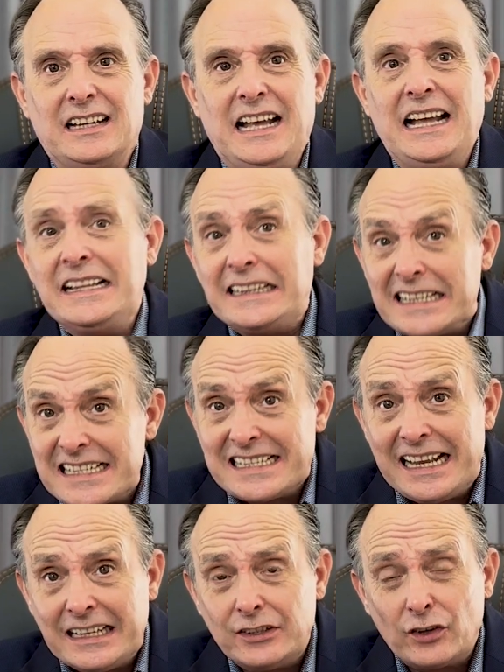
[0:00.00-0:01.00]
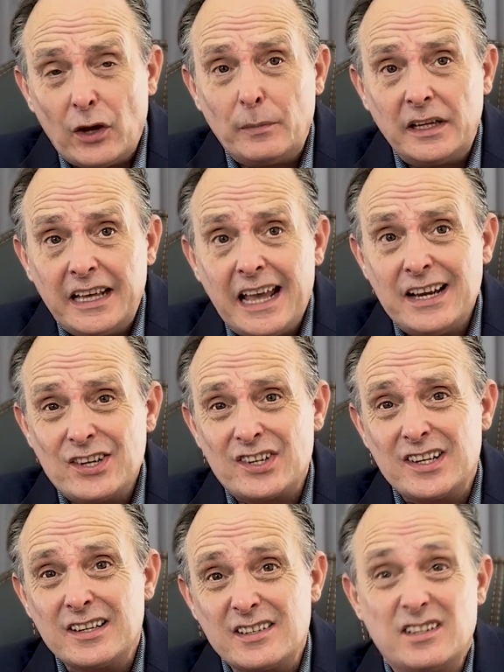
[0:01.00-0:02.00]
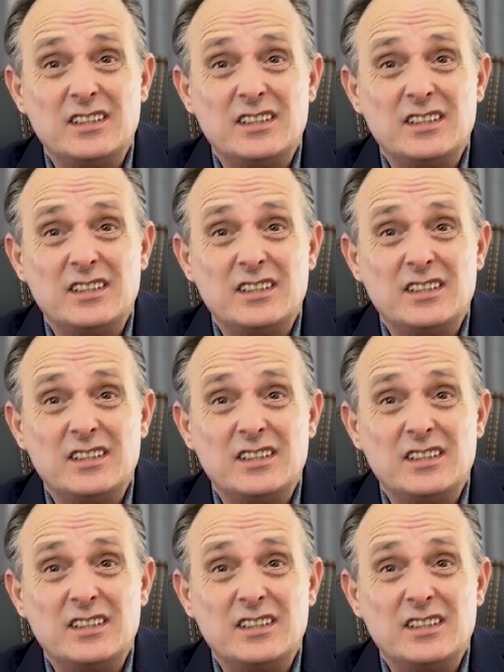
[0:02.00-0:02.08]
understand your obligations.